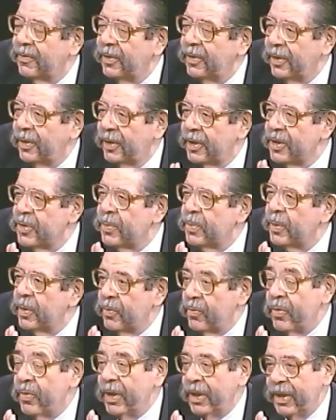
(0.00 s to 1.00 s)
floors, but
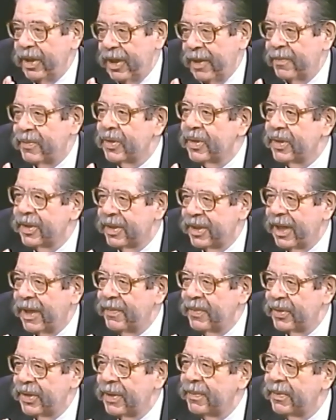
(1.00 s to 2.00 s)
really up to the
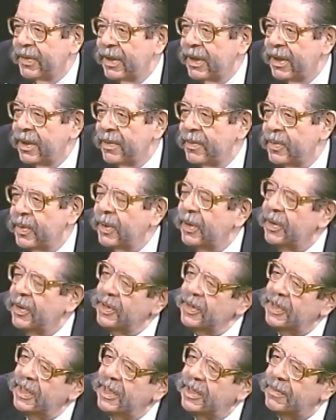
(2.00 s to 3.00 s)
top sometimes,
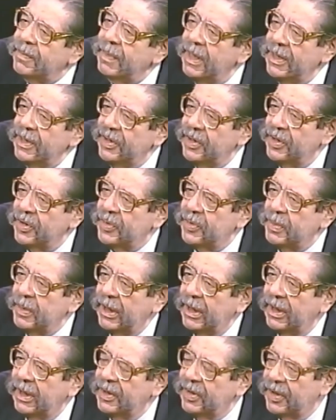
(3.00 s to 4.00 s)
because it amazes
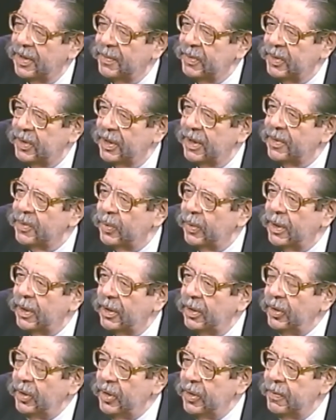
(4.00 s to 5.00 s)
me sometimes when I
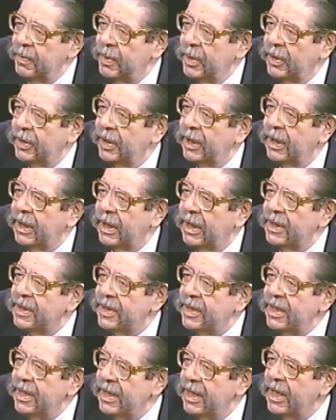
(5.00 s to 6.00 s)
look at a building and I
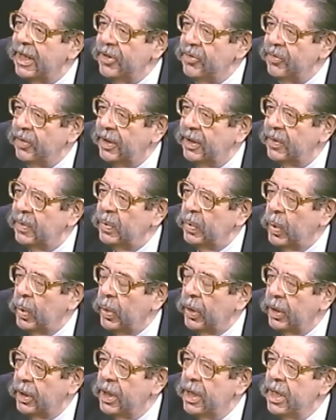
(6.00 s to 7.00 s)
see the intricate
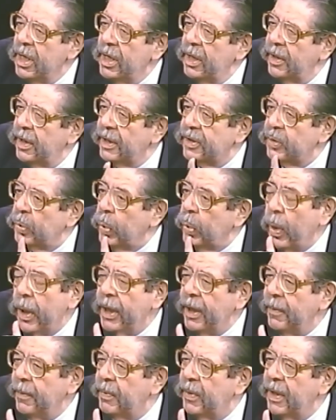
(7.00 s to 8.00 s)
work that's
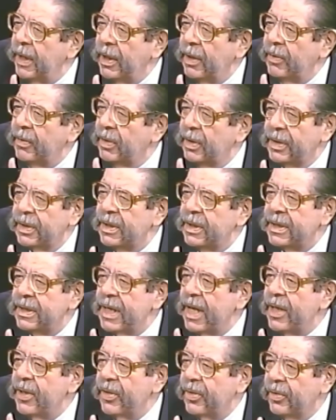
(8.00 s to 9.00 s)
way up there on the
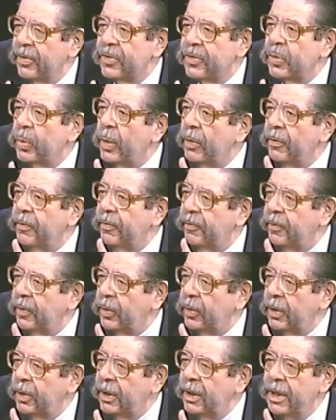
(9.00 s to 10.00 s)
10th or 12th
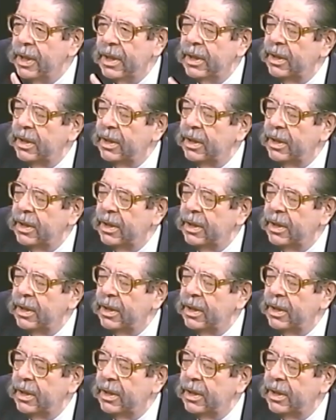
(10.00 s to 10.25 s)
floor,